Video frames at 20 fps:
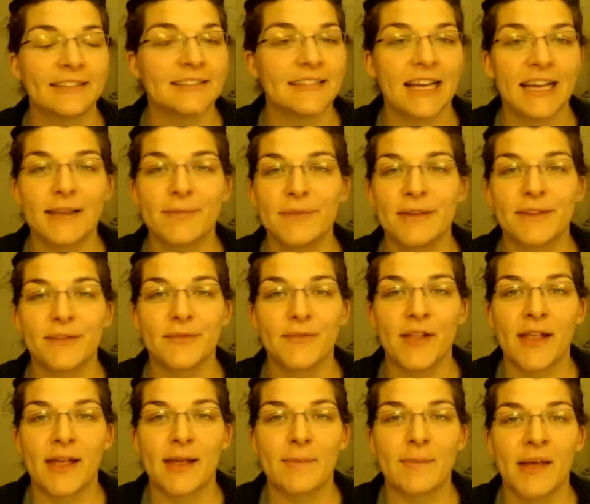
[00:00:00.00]
Time is
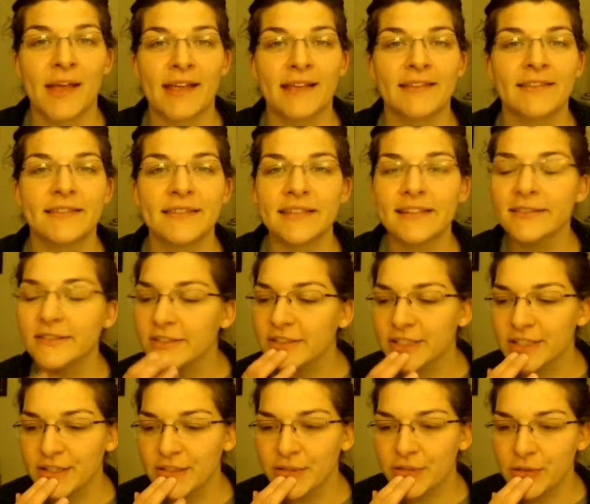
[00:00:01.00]
flying by. Still
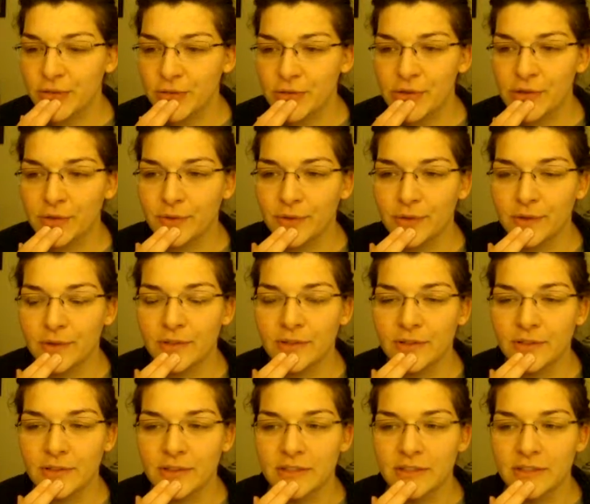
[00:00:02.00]
just the two teeth.